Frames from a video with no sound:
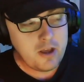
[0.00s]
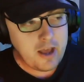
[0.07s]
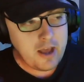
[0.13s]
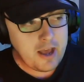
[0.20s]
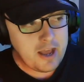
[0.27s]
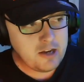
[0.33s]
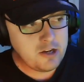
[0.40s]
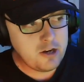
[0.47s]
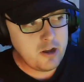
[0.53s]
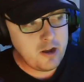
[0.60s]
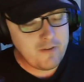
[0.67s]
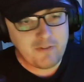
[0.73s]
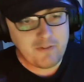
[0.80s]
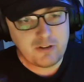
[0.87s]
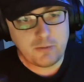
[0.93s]
And,
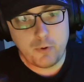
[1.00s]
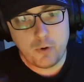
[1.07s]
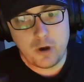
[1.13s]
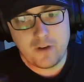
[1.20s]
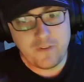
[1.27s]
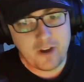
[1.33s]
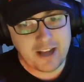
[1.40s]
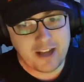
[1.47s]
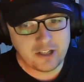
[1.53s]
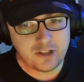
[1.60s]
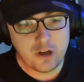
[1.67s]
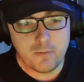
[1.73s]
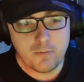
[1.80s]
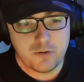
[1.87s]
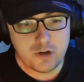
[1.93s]
they've supported the likes of
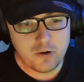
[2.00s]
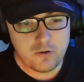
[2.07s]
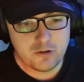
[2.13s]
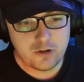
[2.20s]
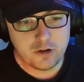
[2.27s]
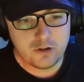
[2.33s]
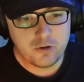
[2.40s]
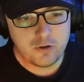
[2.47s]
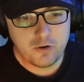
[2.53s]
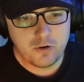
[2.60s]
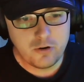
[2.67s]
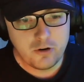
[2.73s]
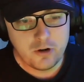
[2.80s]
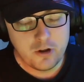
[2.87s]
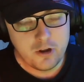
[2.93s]
Tom Jones on
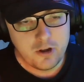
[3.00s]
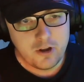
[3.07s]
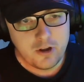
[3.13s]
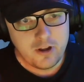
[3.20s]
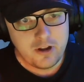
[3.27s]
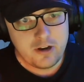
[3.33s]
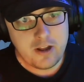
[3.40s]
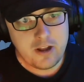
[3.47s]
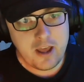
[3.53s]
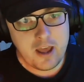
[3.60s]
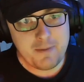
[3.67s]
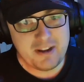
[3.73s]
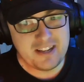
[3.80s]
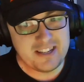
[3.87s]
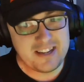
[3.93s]
tour
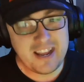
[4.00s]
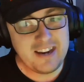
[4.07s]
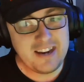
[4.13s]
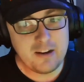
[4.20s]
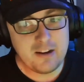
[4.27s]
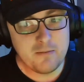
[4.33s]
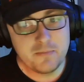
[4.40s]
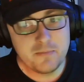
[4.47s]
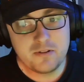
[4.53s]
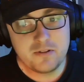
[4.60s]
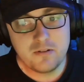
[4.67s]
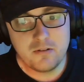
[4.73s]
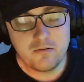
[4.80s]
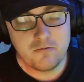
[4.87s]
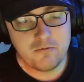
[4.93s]
in
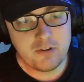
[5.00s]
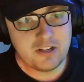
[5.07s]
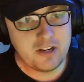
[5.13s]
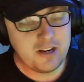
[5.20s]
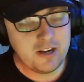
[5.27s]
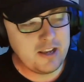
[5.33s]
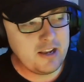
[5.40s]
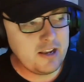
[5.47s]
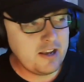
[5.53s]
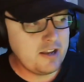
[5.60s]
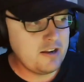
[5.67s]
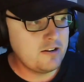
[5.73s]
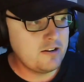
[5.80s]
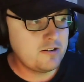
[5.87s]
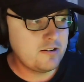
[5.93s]
stadiums recently,
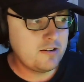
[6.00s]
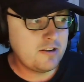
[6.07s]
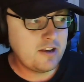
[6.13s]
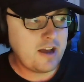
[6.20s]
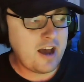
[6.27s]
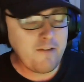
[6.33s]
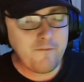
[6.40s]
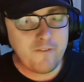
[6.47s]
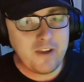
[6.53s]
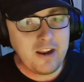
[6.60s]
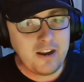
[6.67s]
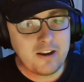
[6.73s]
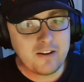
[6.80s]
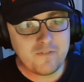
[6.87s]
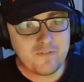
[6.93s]
and I
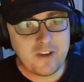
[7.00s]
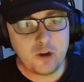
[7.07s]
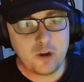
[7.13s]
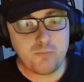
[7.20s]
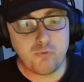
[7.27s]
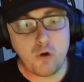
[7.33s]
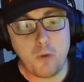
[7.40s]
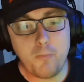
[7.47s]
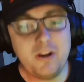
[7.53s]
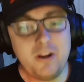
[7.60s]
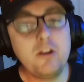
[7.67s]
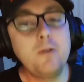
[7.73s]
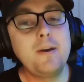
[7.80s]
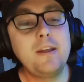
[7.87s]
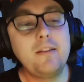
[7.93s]
think they could probably
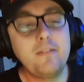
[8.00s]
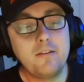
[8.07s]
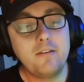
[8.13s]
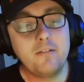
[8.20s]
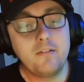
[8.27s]
do it.